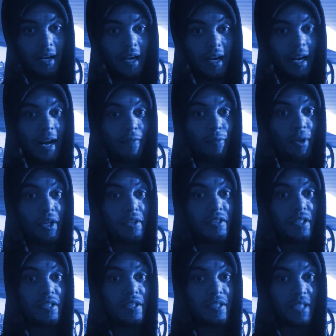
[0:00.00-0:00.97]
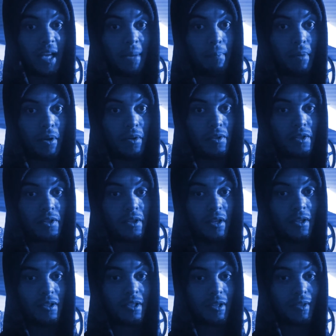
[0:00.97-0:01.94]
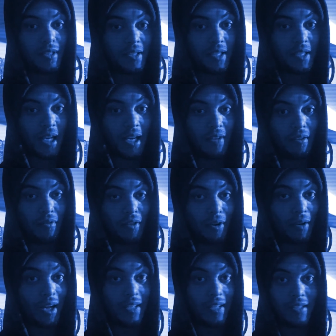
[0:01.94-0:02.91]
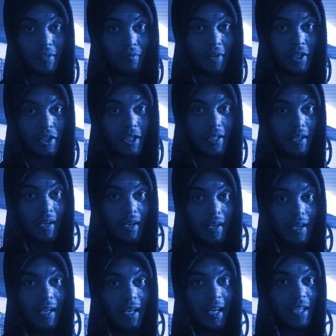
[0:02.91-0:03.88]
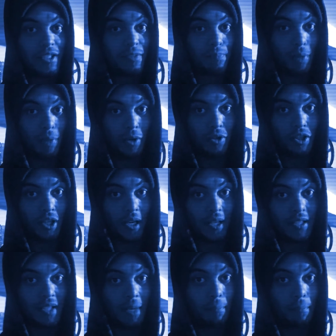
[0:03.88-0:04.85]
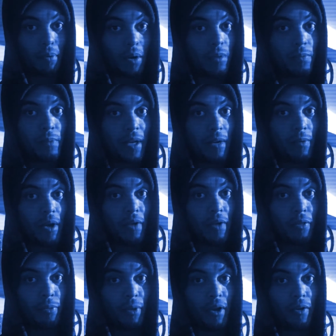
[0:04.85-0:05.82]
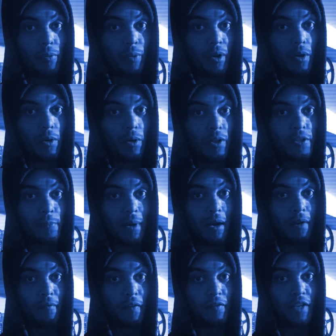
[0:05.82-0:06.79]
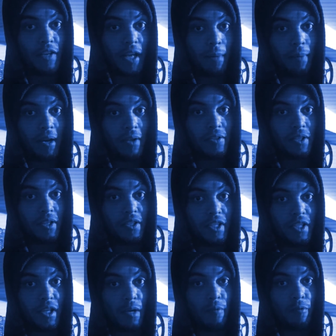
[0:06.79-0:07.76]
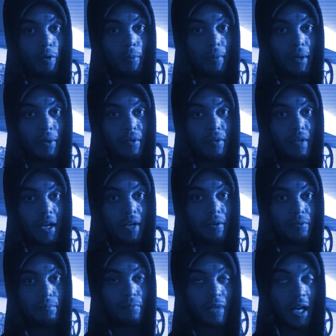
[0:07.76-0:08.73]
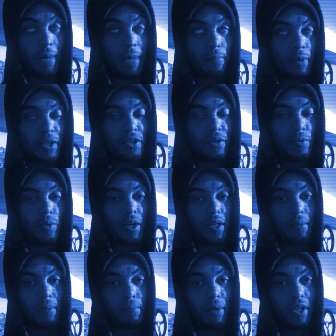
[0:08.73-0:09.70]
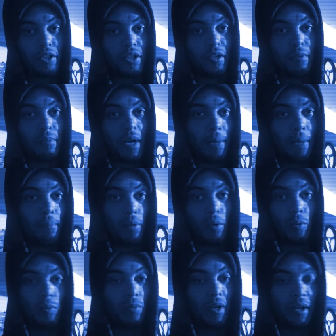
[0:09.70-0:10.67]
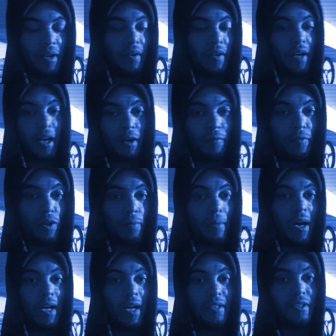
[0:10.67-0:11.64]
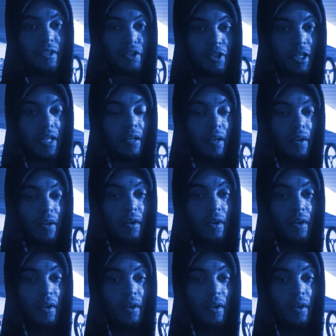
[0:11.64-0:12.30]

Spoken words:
And I've reused these same bolts. So to say that they're not sufficient is bullshit, because I'm probably around 300 wheel horsepower at 15 pounds on a TO4B with 9.2 to 1 compression in my port and airflow mods and shit.